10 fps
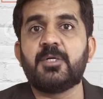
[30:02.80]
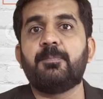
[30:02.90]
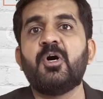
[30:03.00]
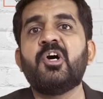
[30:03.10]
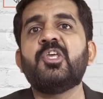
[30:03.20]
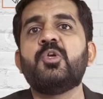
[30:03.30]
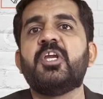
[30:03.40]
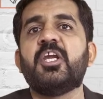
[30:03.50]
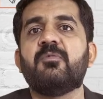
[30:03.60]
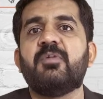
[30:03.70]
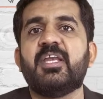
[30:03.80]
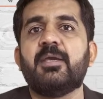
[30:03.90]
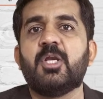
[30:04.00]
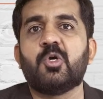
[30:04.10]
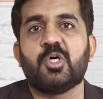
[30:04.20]
per unit
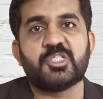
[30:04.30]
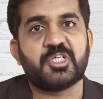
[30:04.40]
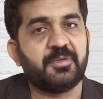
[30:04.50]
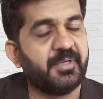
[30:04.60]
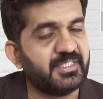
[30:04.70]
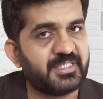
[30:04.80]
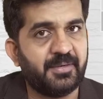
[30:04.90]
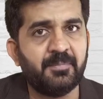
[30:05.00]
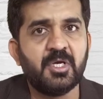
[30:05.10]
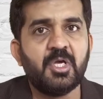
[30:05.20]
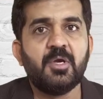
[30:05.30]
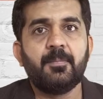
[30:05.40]
variable cost remains same,